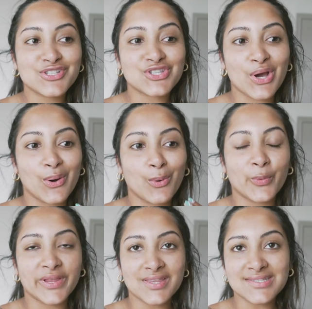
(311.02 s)
So
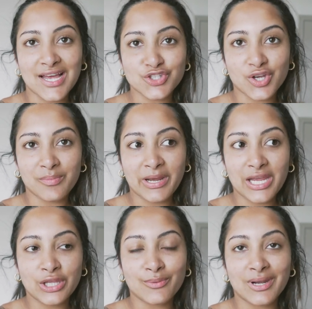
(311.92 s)
with this Echelon
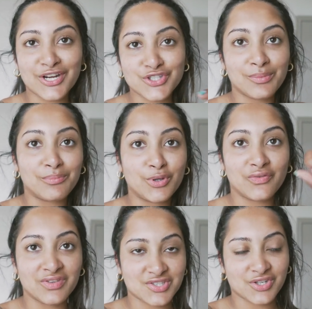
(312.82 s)
bike, you can actually
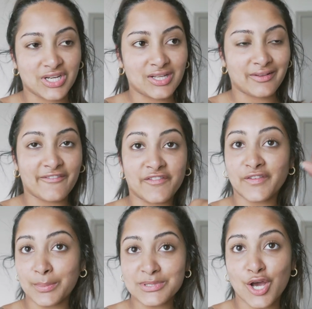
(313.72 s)
move the screen. It like
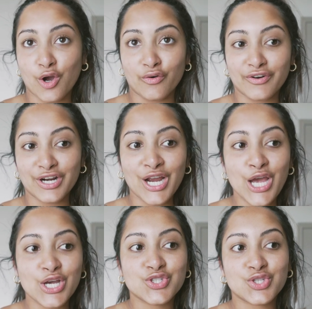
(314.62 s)
flips over.
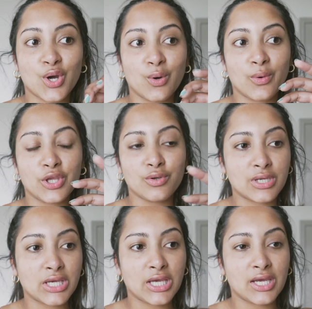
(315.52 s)
So you
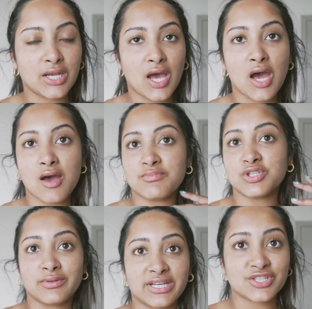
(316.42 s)
can um,
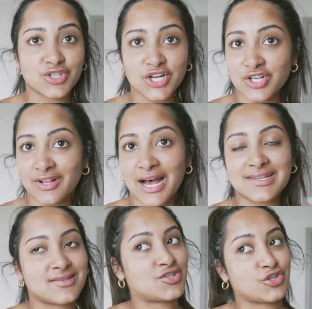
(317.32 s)
do like a stretching
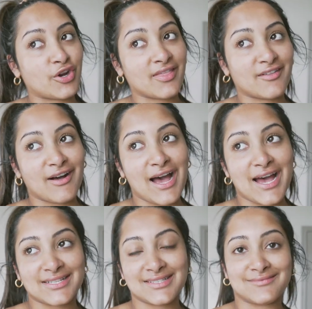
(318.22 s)
class, a strength
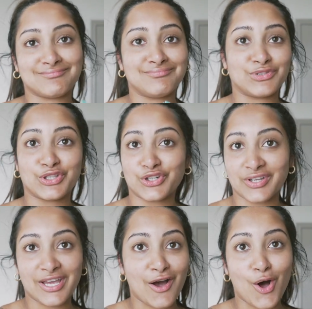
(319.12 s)
class,
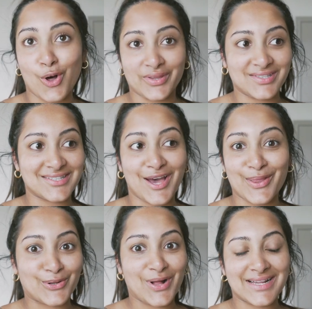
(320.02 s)
literally all these
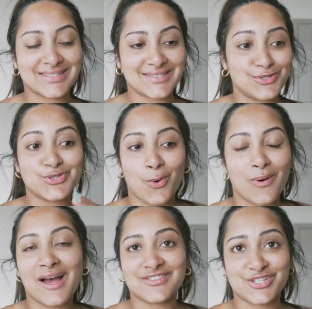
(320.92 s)
other classes. You
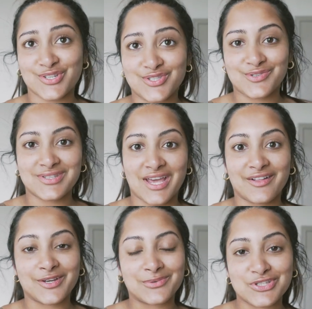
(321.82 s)
don't have to just do
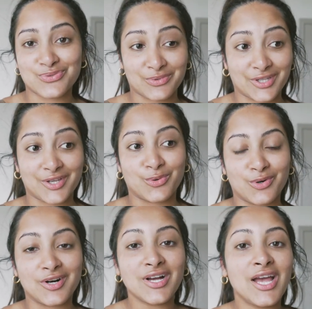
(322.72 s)
cycling, which is really cool.